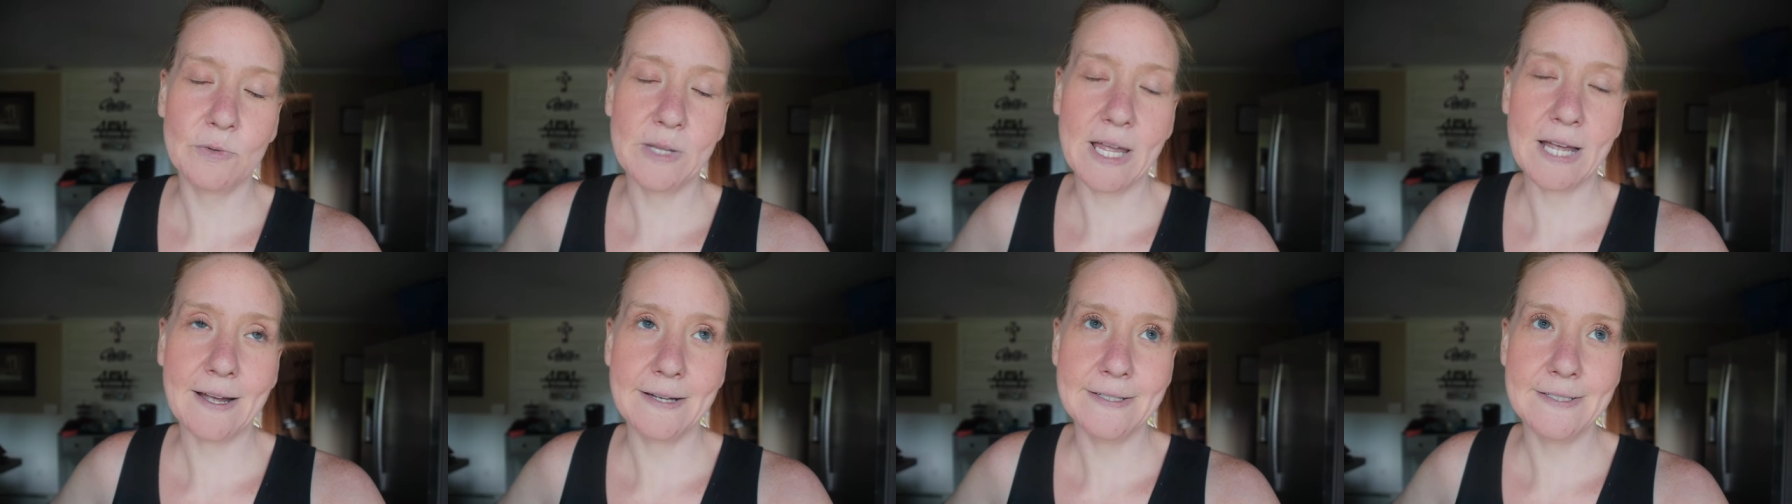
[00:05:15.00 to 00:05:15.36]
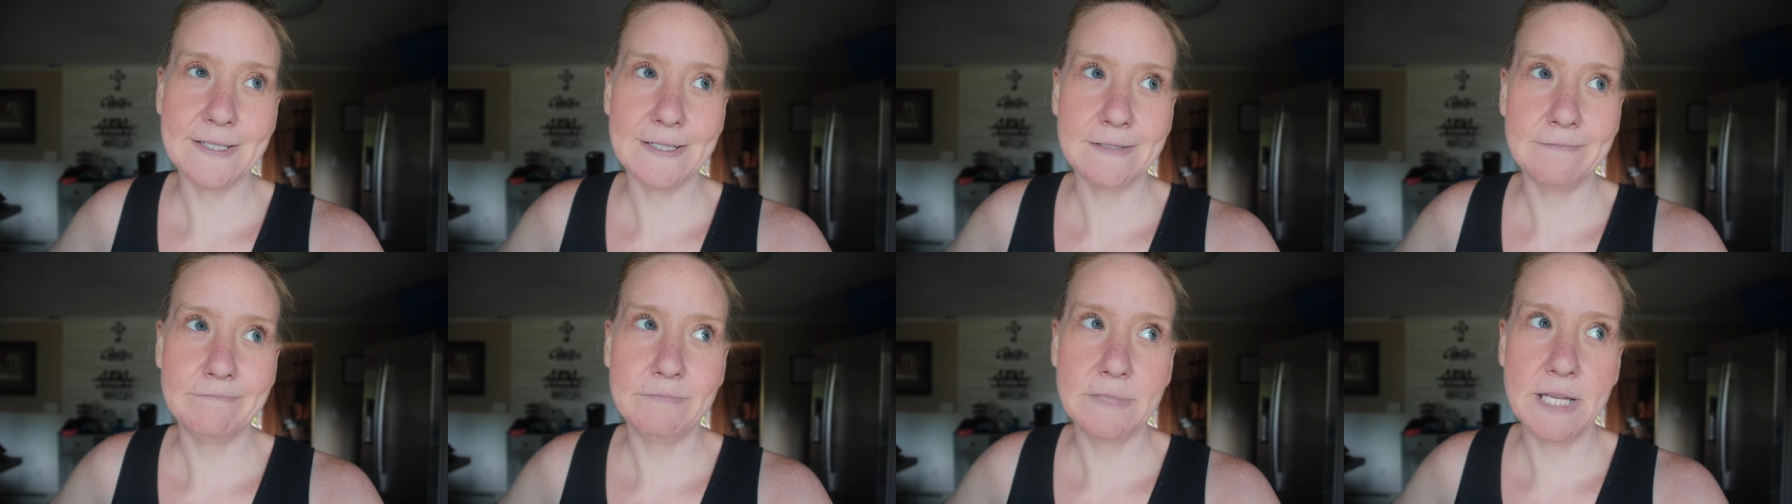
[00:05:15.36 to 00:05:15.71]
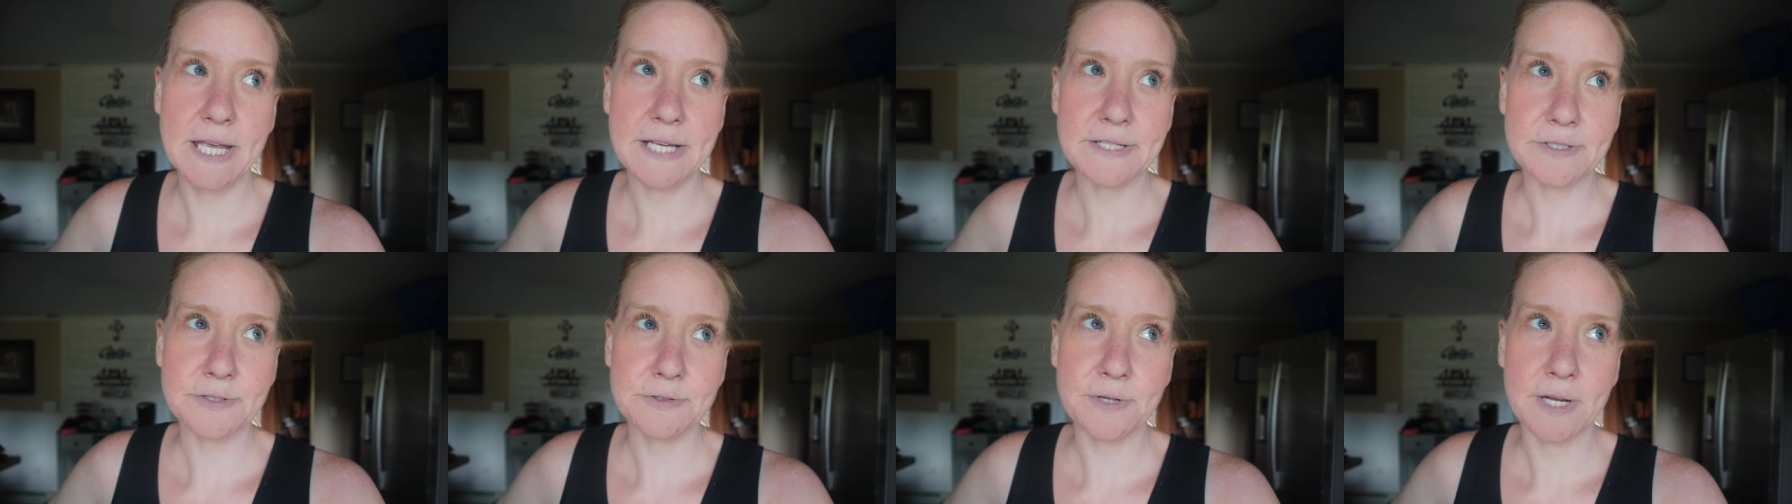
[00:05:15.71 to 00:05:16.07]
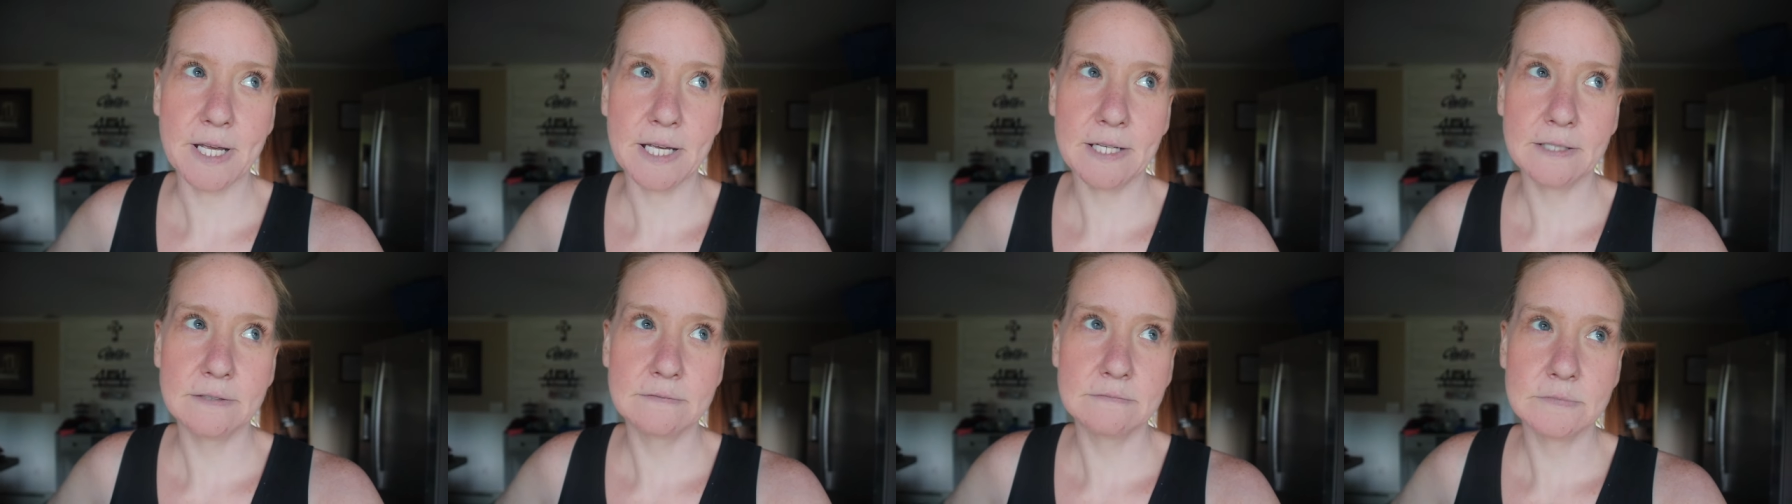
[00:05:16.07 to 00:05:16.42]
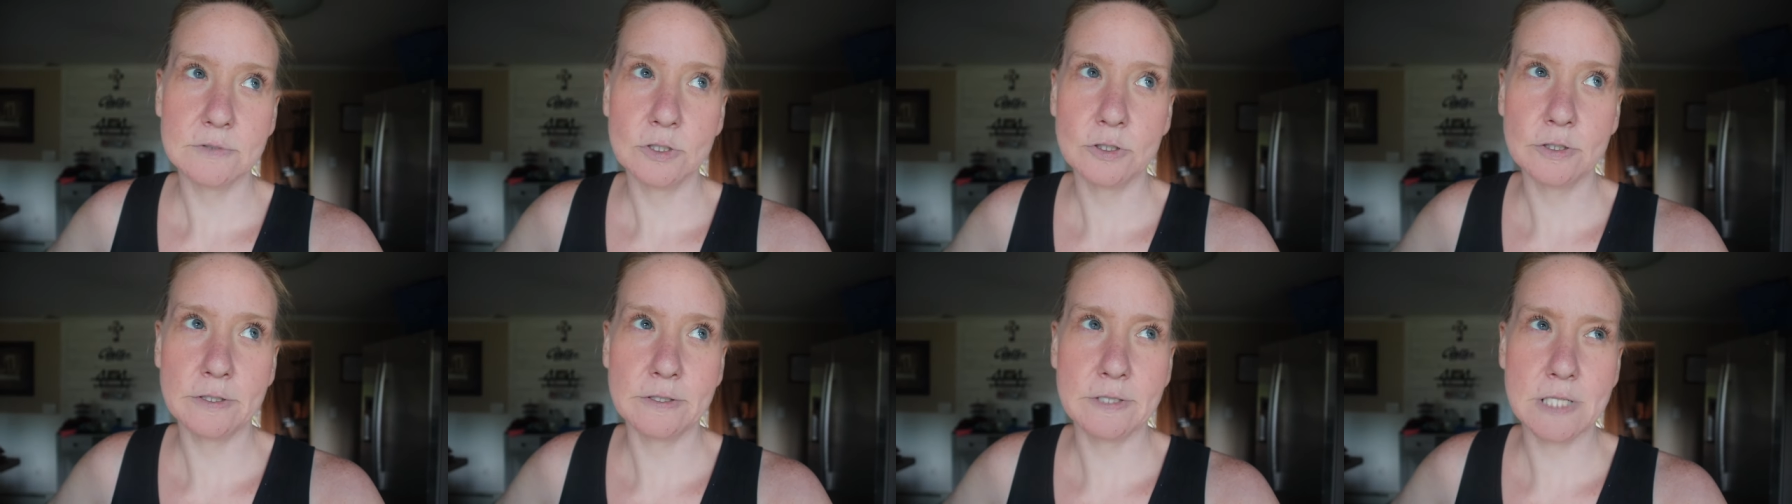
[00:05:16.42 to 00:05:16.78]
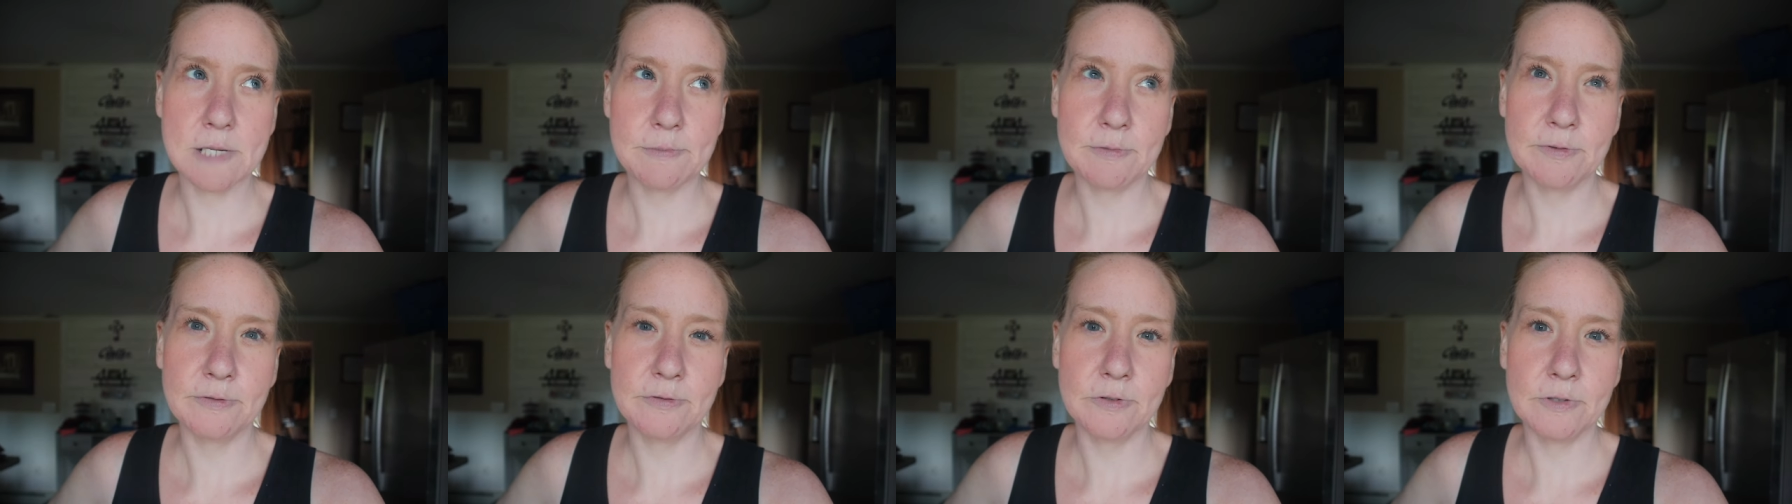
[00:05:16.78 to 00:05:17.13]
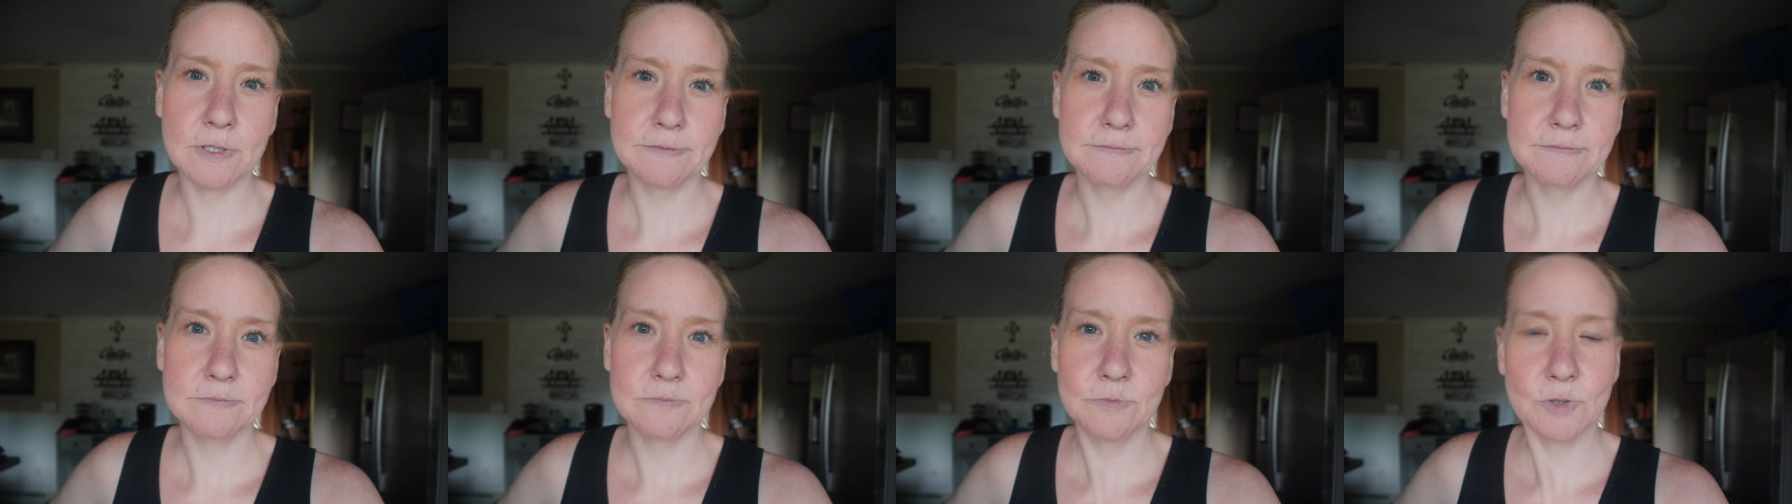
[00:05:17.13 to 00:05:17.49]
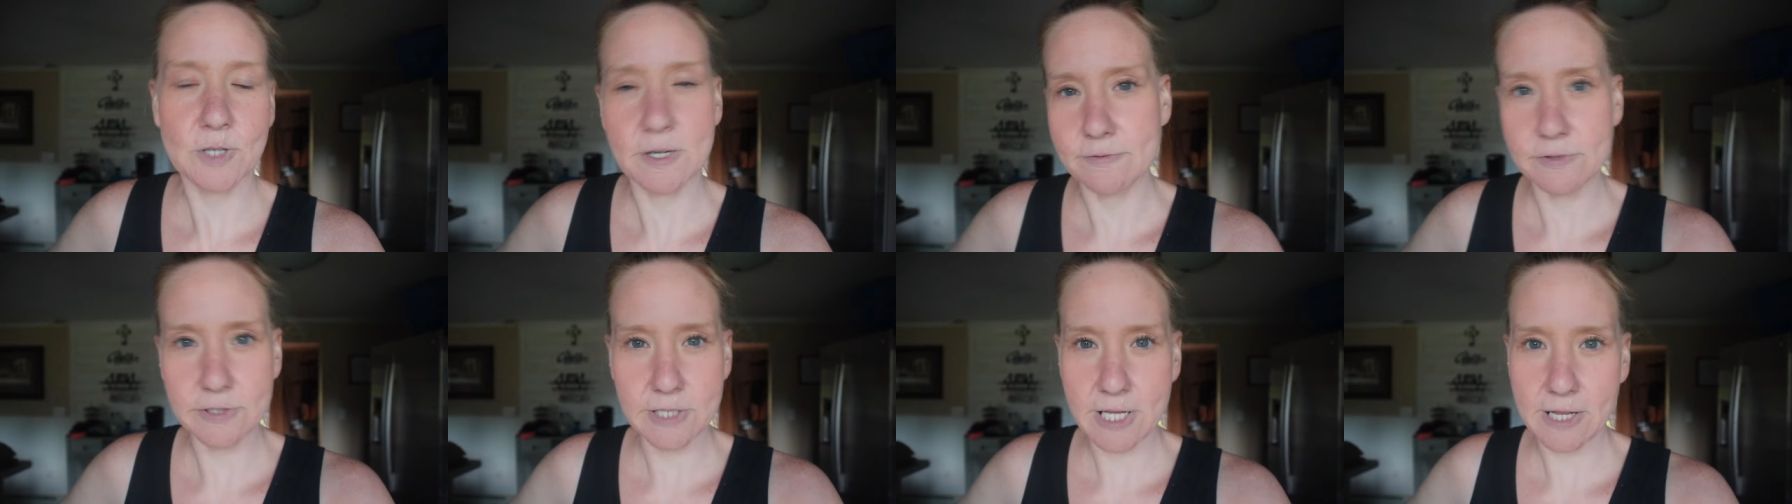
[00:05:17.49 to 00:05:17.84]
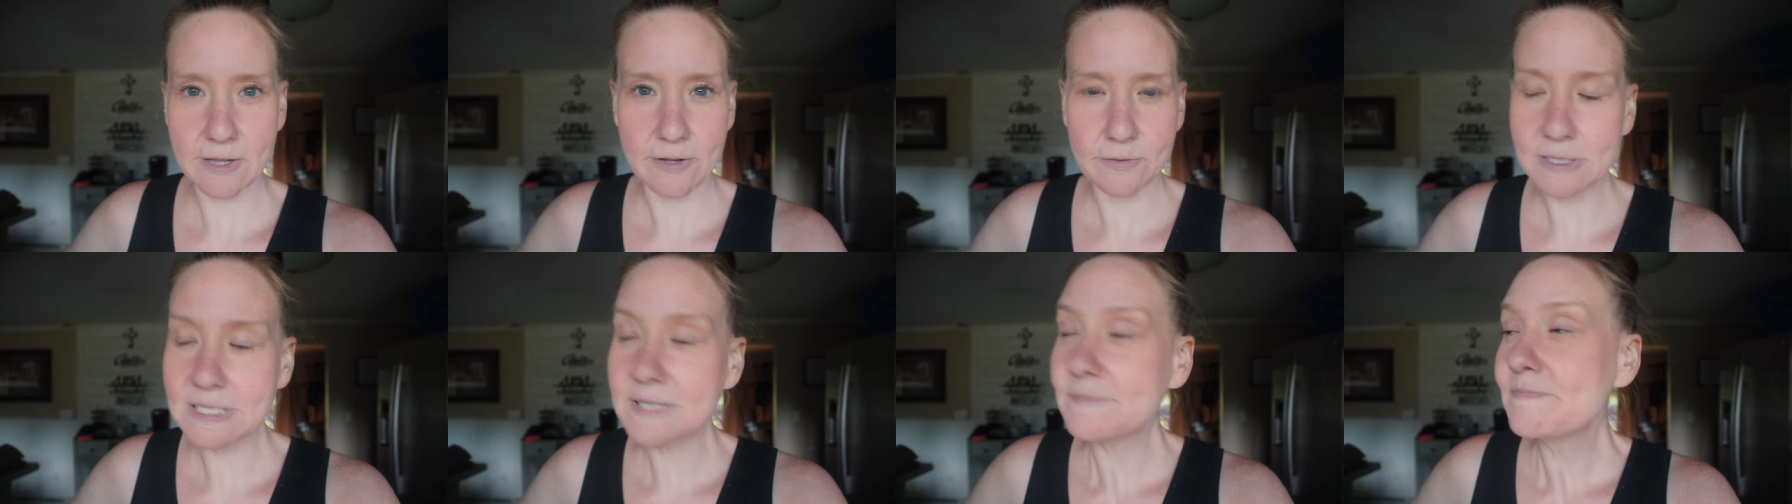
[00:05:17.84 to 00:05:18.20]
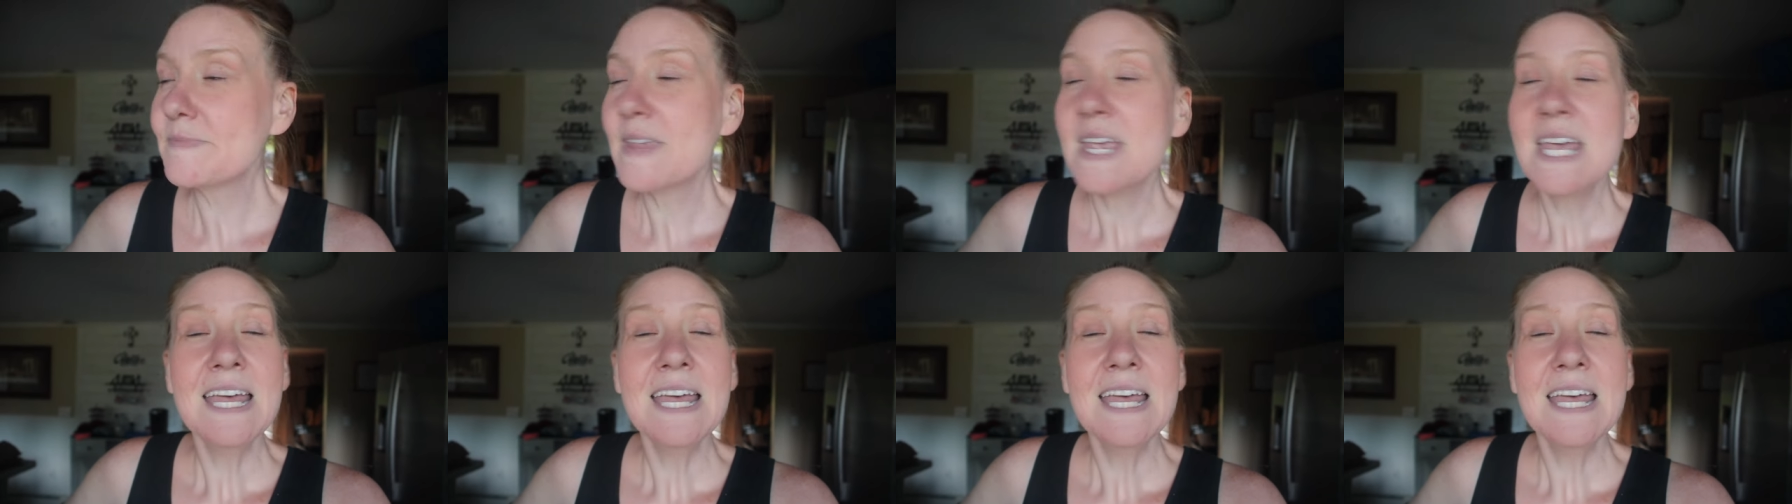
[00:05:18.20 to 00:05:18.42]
like i did yesterday or the day before, whatever day that was.